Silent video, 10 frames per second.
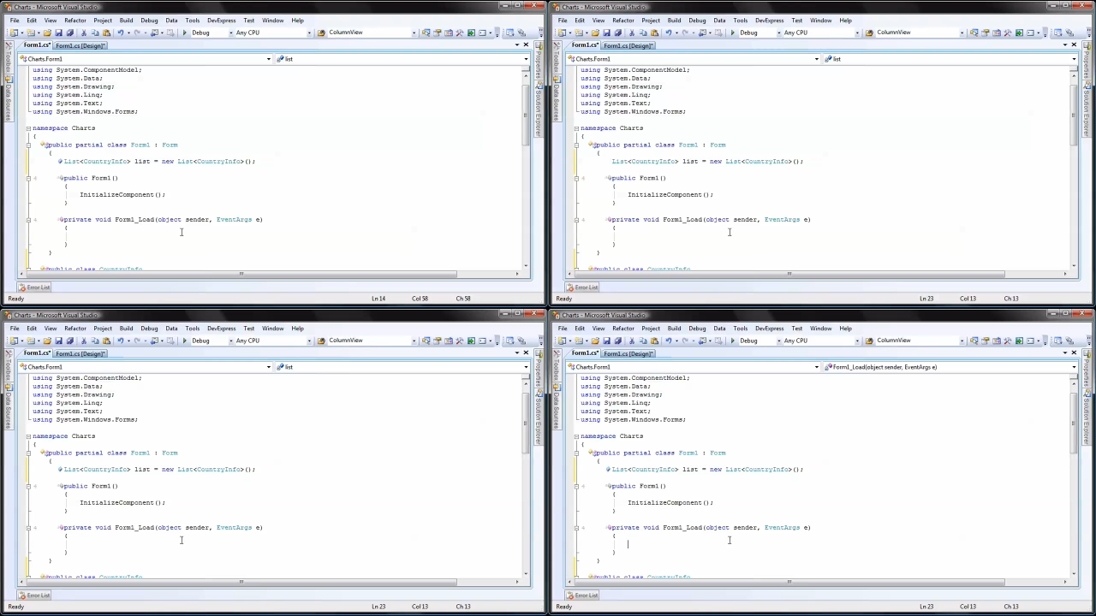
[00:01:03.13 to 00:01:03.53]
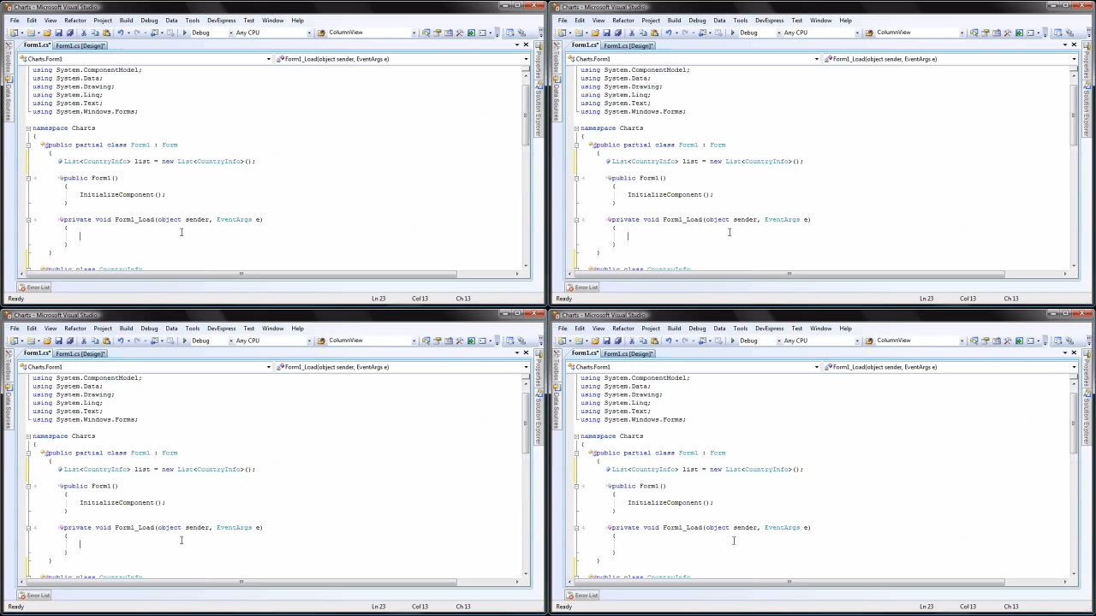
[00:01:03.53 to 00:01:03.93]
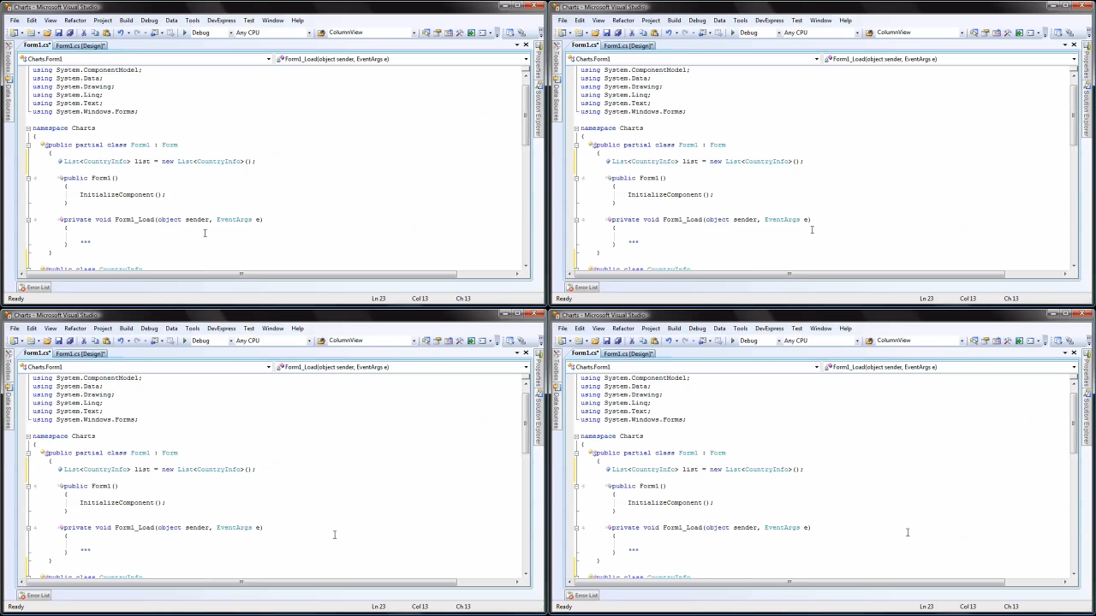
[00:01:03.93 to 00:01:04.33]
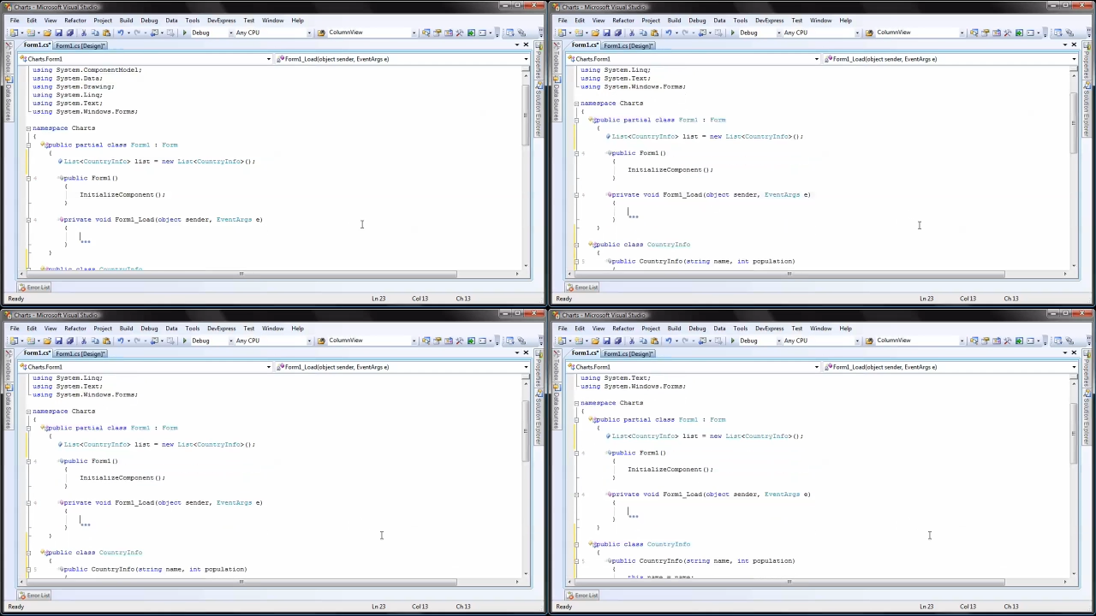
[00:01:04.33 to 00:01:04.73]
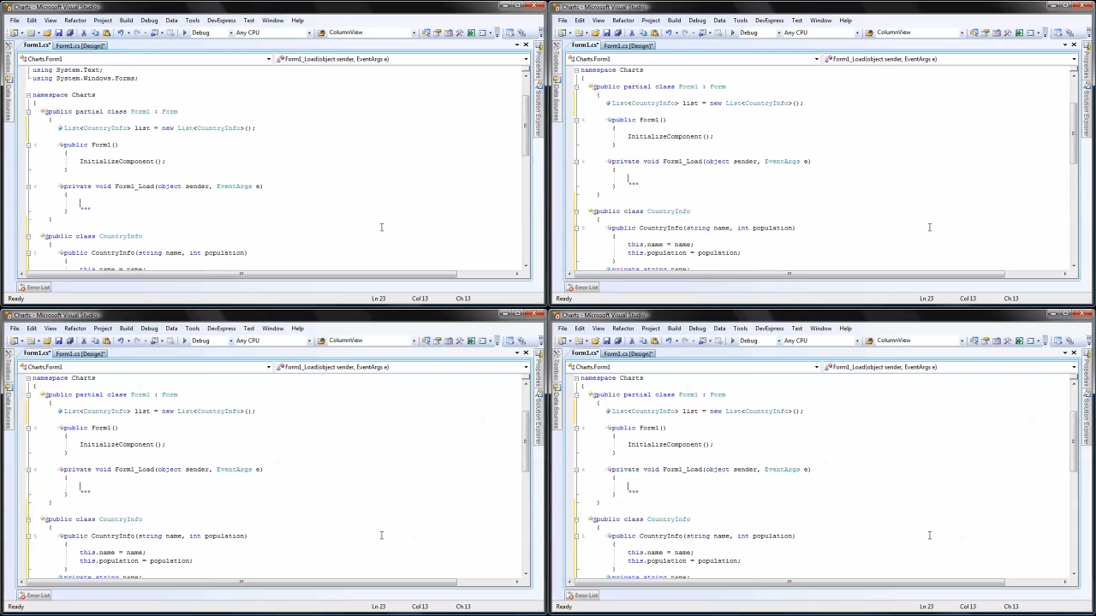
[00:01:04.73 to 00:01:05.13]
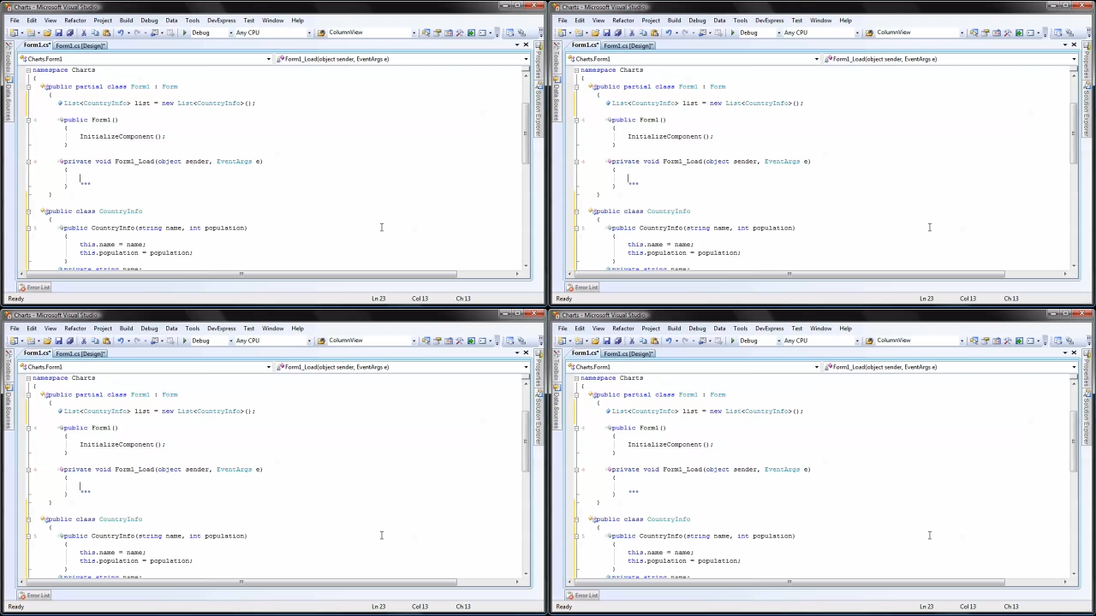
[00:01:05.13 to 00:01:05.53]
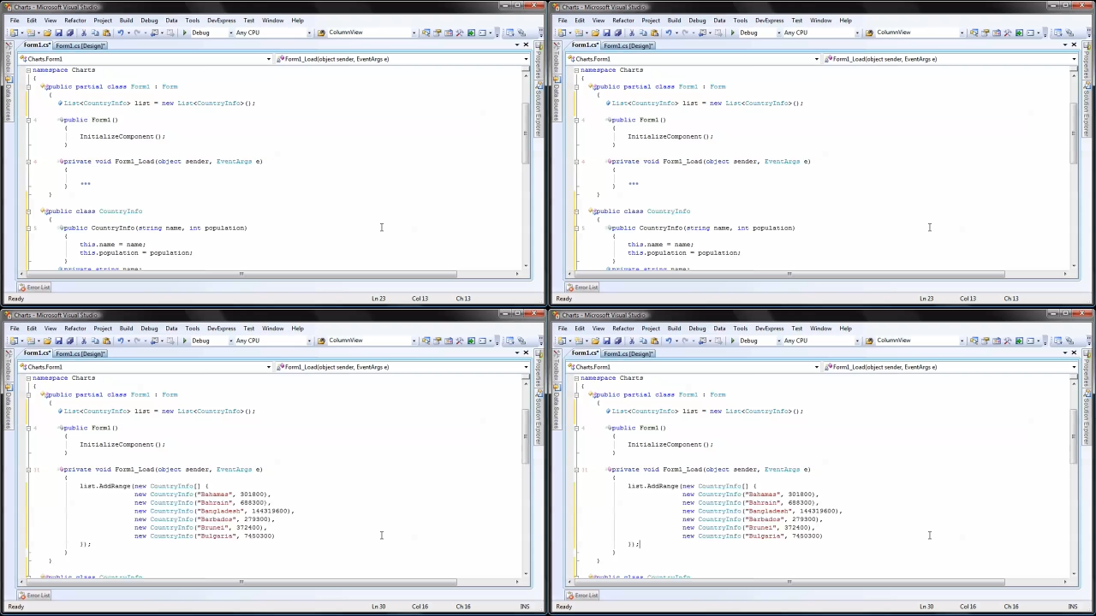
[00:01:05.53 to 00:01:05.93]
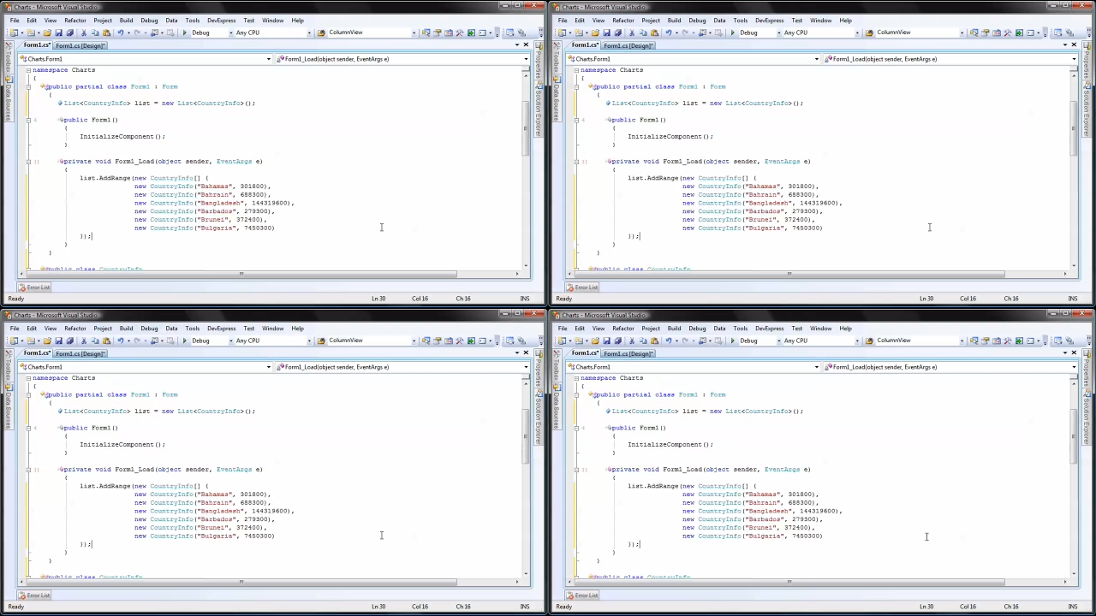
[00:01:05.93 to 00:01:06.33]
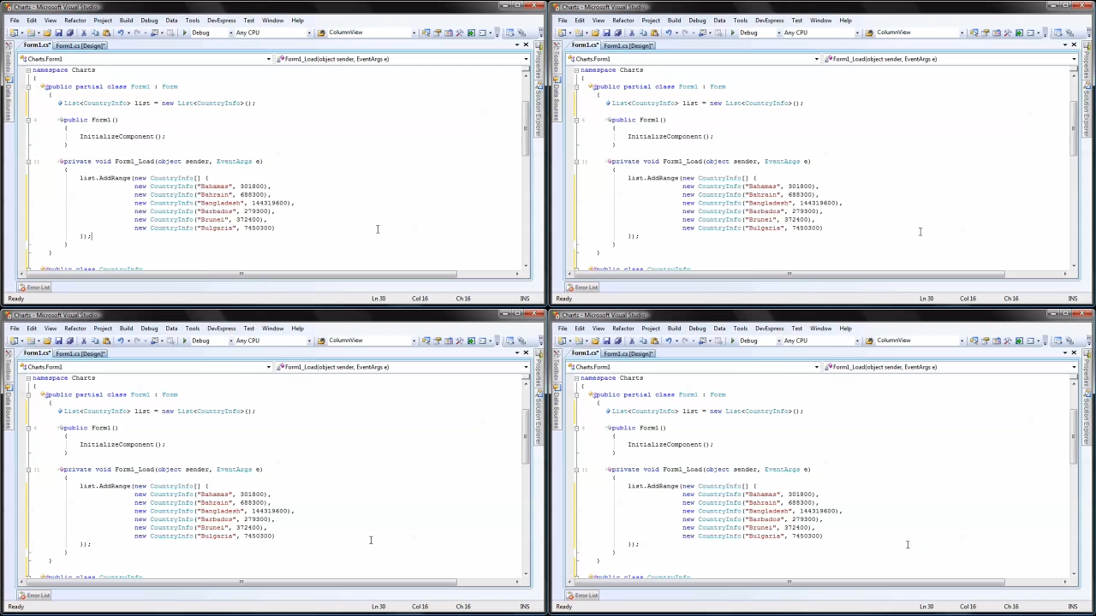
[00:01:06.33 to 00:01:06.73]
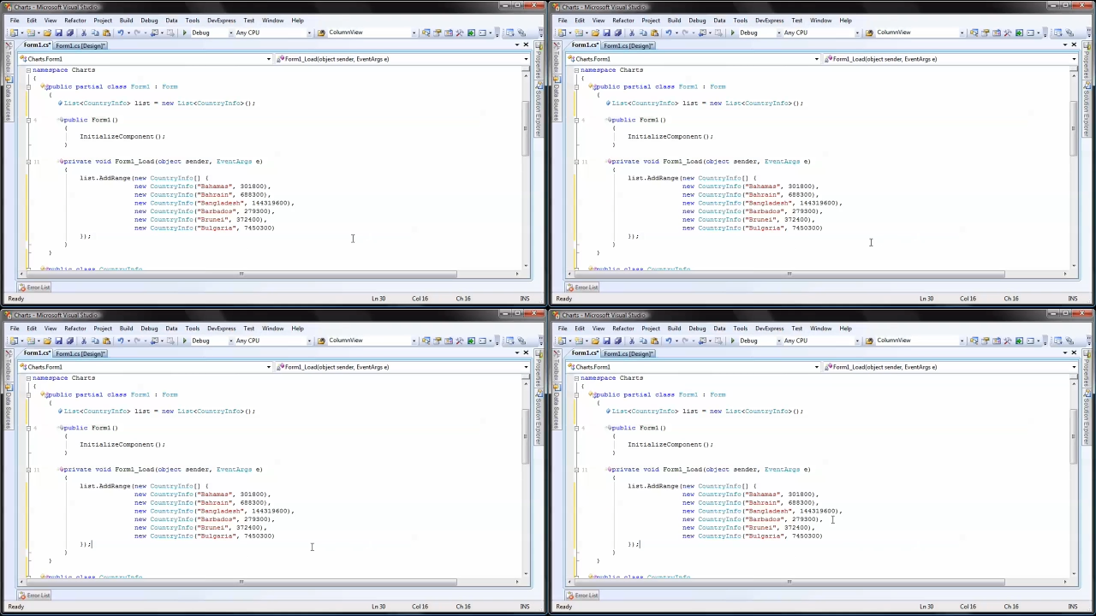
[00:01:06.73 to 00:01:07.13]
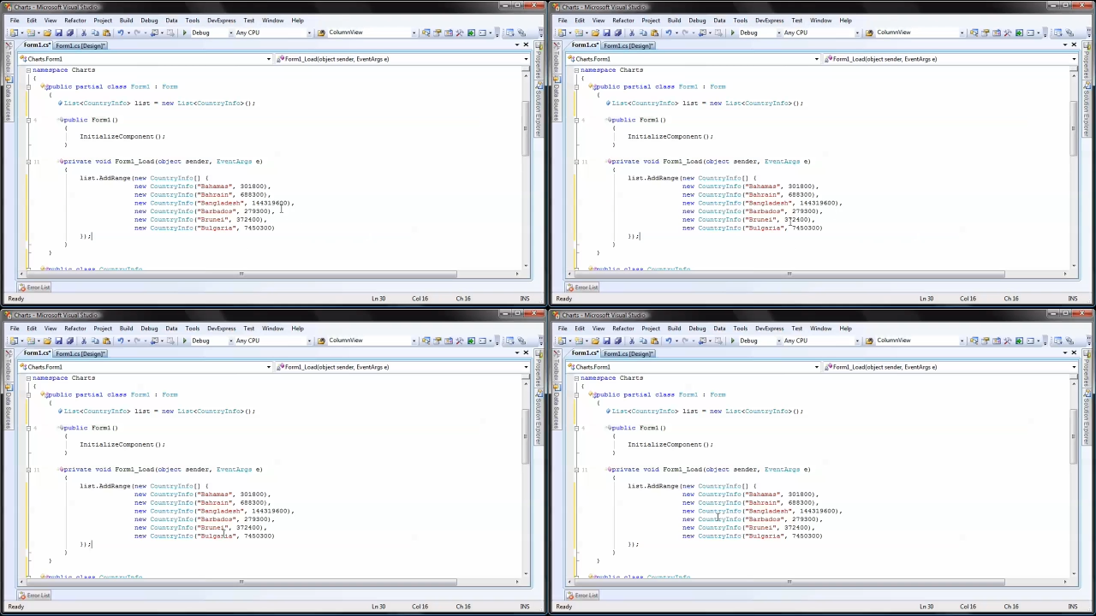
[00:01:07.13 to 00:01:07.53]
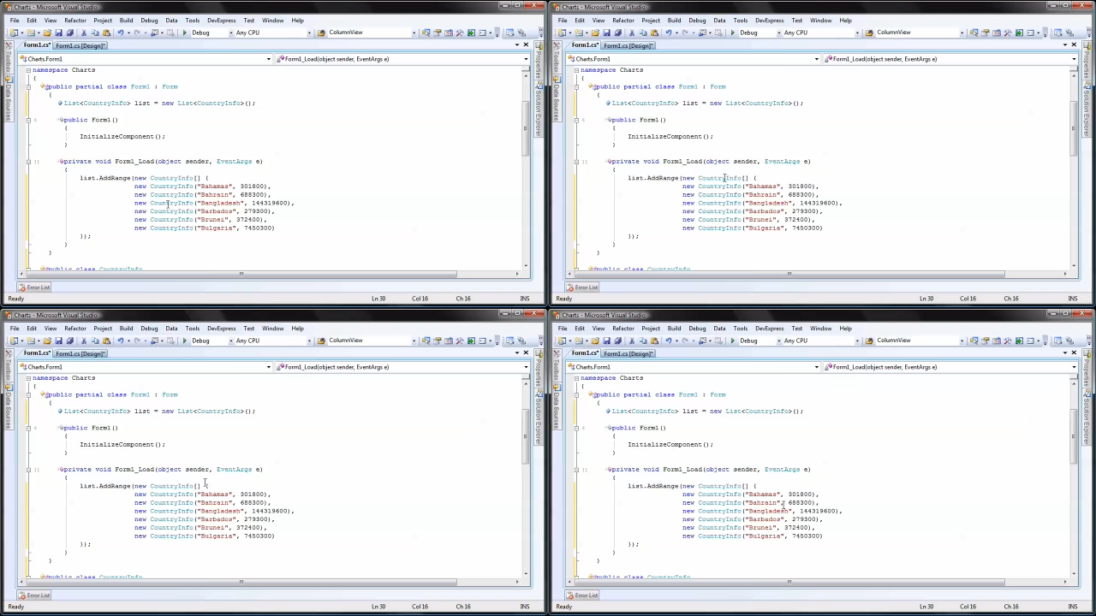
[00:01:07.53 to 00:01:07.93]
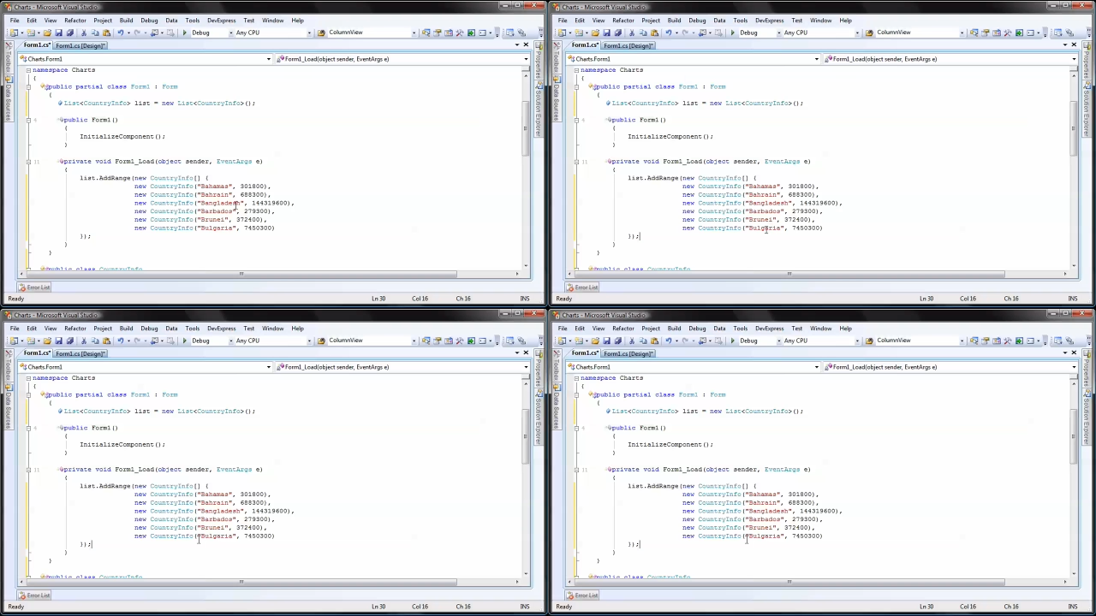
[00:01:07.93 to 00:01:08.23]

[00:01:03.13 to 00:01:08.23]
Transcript: No face is visible, so there are no lips to read.